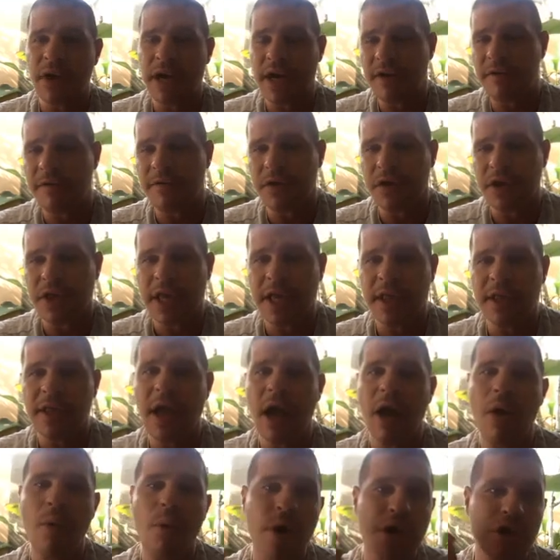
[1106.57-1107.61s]
And if you did,
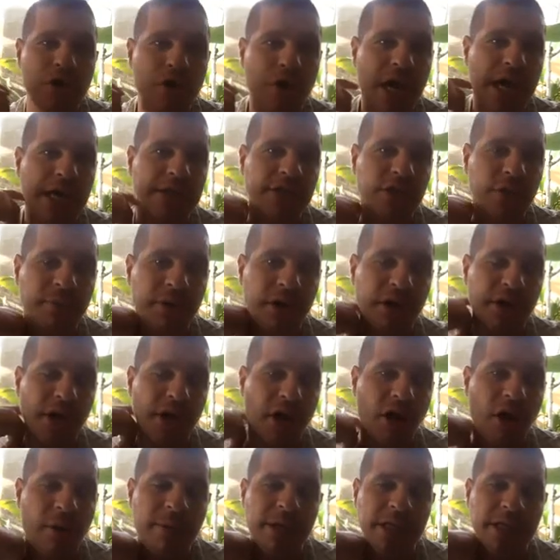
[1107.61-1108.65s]
I want you guys to put in the
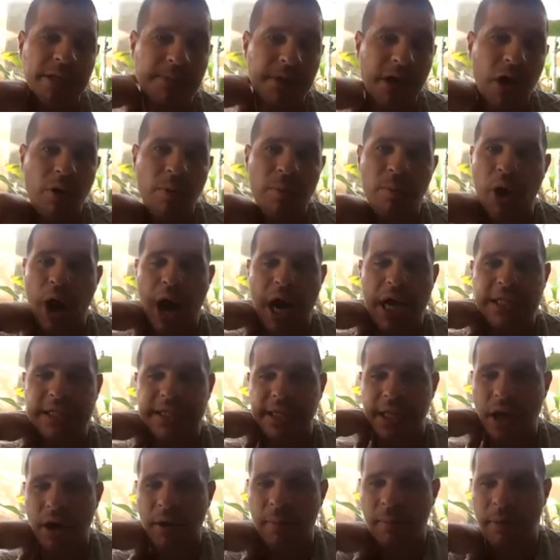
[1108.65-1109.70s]
comments below Morales
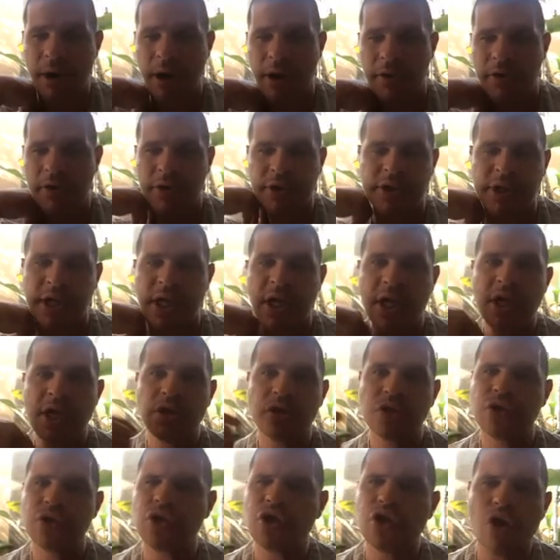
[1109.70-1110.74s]
Ecom Brothers
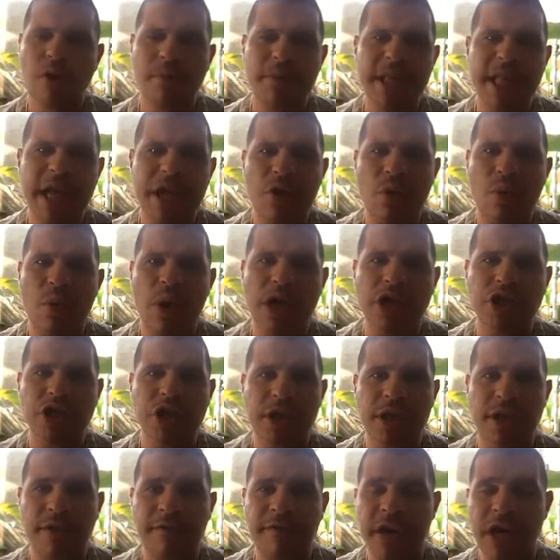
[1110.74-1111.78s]
to show me that you watch
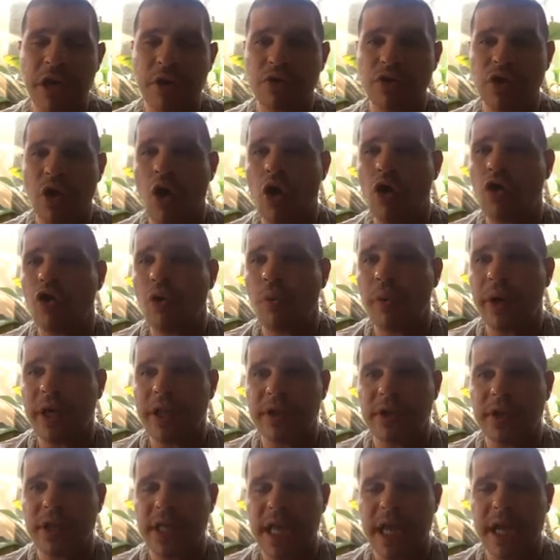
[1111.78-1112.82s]
the videos all the way
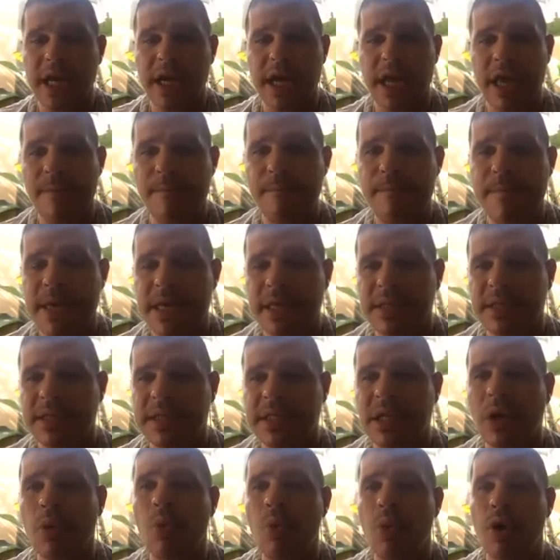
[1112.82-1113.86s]
to the end. It means
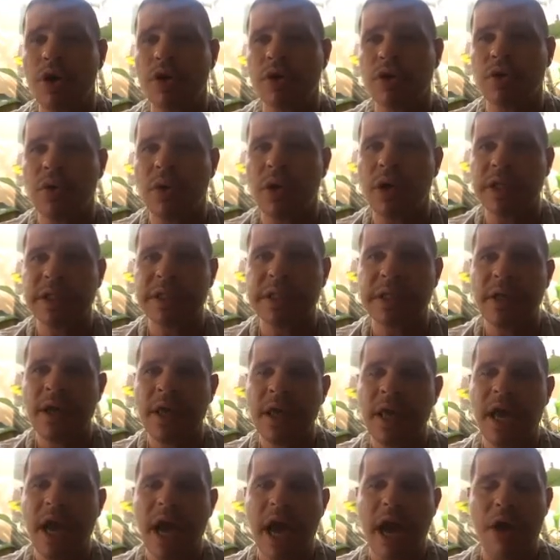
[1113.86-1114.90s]
the word to us.
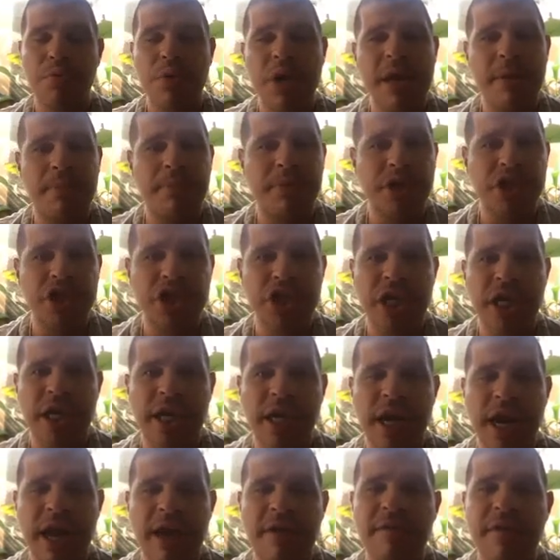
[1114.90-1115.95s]
I really
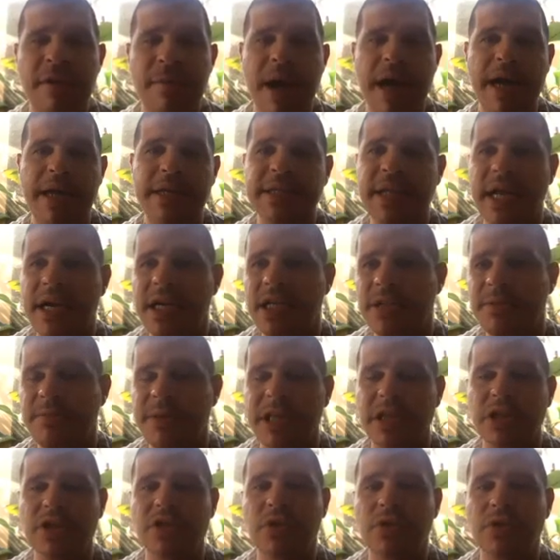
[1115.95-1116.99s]
appreciate everybody that is
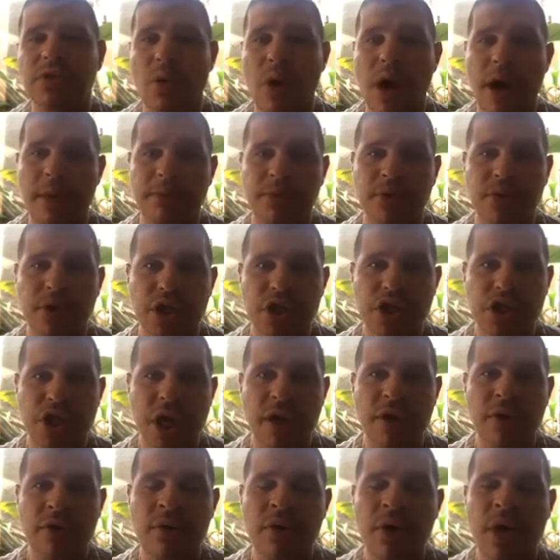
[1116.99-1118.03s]
being subscribed to the
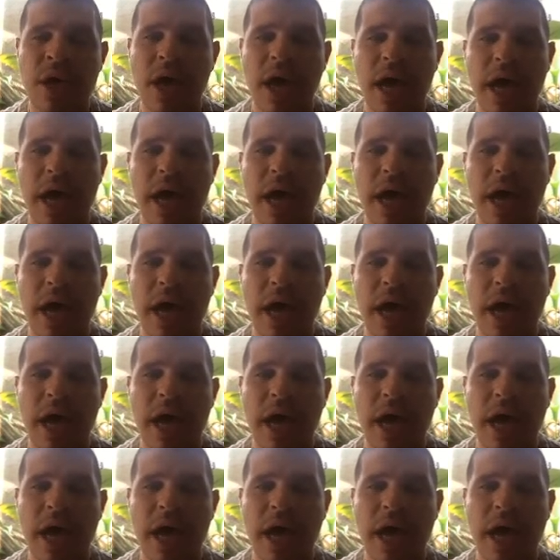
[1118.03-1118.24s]
channel.